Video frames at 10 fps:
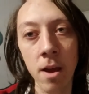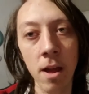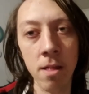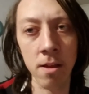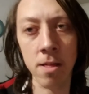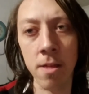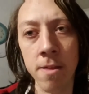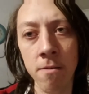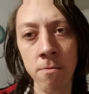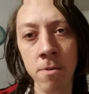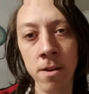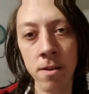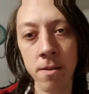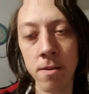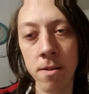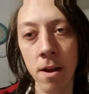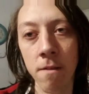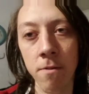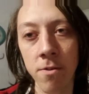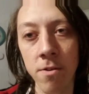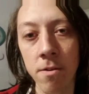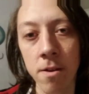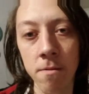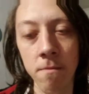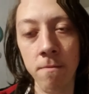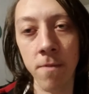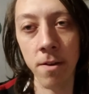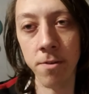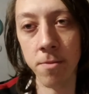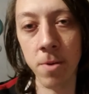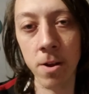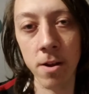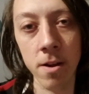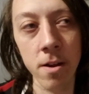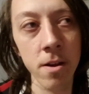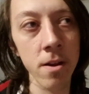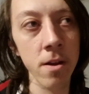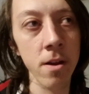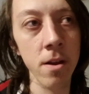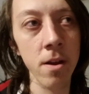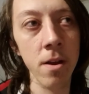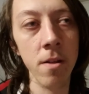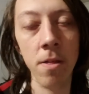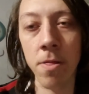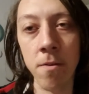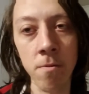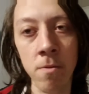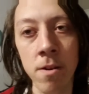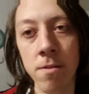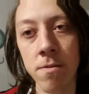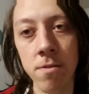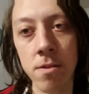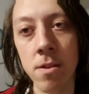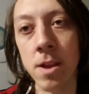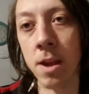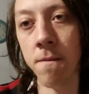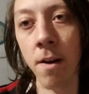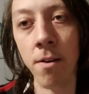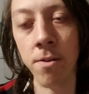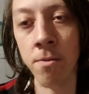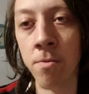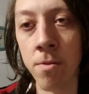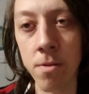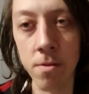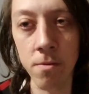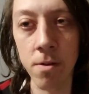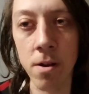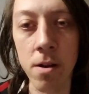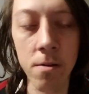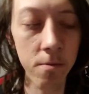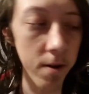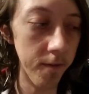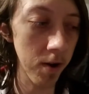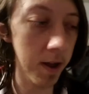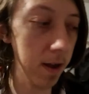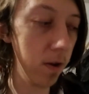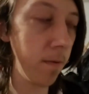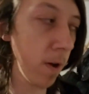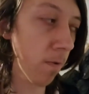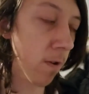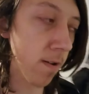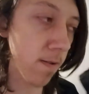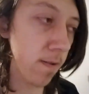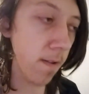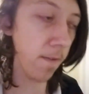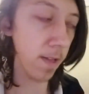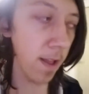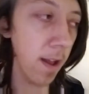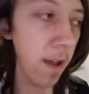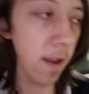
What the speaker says: And then like the third one is not for showdown value, but the third one is just to get value, or whatever, get called by worse and stuff like that.